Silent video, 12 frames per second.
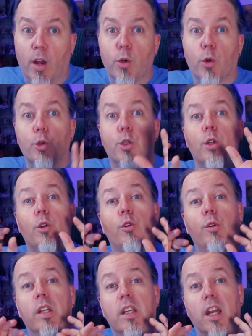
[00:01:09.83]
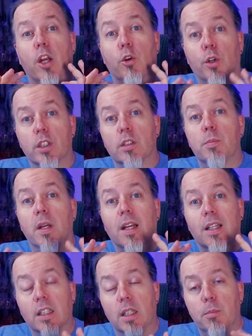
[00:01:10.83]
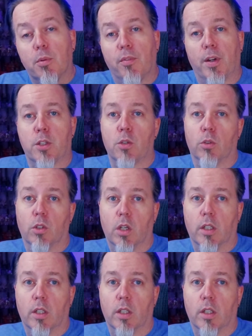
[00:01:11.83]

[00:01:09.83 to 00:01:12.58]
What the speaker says: or do you need a crisp, clean, professional look?